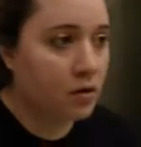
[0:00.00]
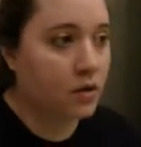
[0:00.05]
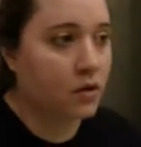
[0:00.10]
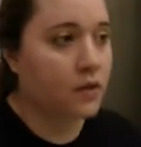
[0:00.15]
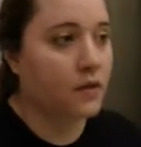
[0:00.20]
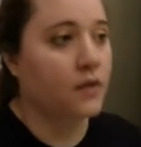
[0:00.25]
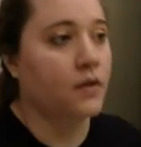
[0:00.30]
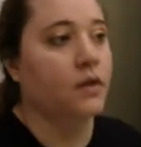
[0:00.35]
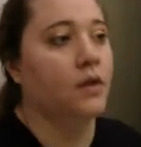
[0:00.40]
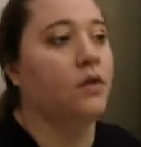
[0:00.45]

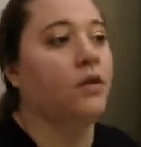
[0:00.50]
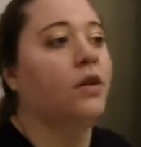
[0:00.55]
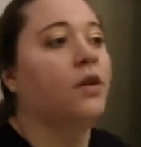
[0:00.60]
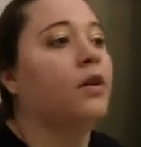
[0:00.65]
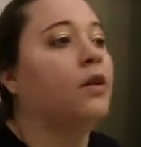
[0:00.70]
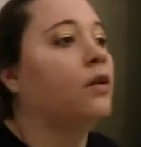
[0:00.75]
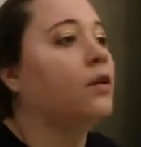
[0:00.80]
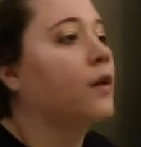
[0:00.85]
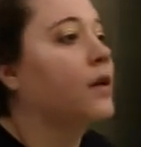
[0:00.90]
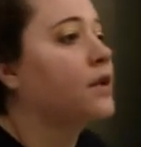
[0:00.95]
Because then you
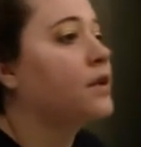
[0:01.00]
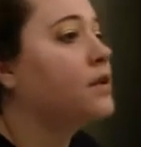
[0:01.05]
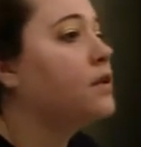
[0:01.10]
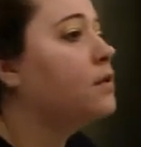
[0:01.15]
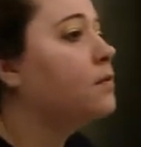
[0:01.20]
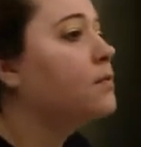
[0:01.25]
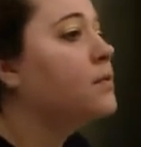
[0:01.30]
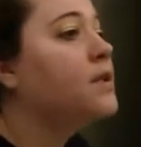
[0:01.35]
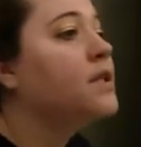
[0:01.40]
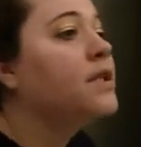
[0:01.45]
can correct
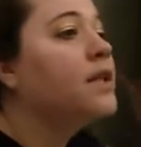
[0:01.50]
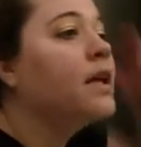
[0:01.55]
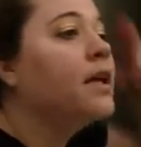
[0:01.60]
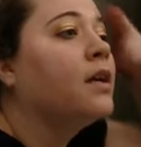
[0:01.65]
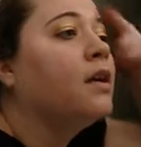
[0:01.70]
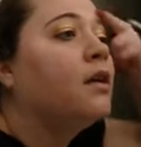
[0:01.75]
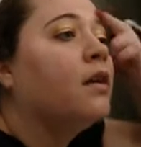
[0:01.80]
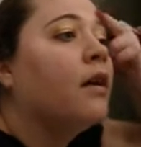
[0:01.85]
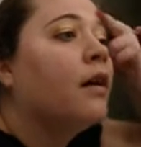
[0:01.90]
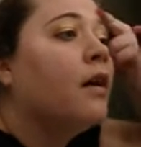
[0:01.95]
any
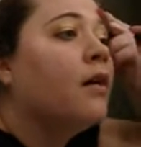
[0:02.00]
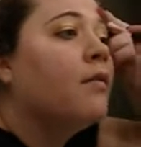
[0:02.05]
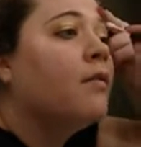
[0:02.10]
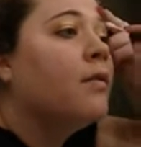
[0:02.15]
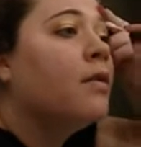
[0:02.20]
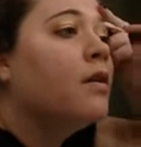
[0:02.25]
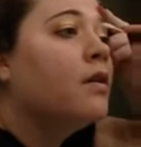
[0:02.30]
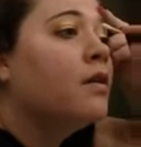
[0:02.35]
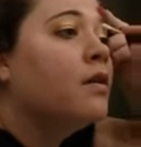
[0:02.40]
mistake you have.